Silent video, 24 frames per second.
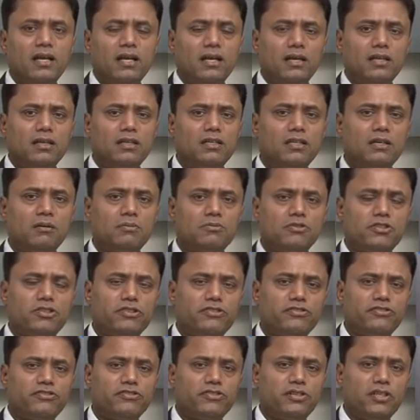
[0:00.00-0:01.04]
in terms
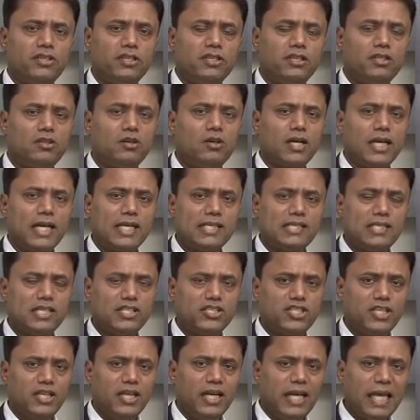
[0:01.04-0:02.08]
of the
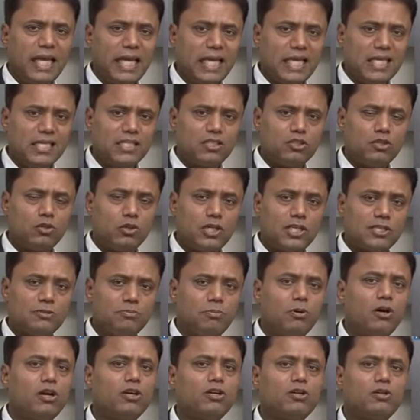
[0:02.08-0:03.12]
organization needs to
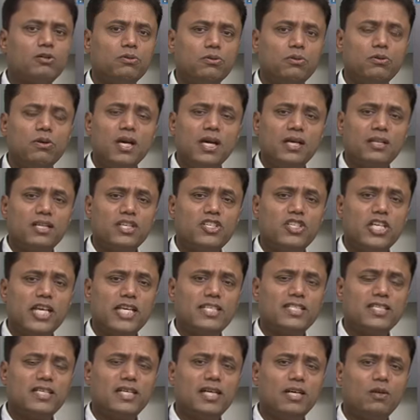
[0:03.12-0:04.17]
respond to the
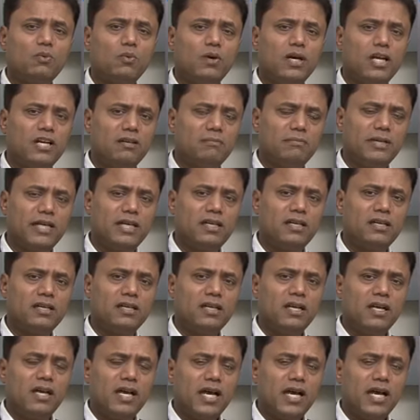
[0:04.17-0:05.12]
changing environment,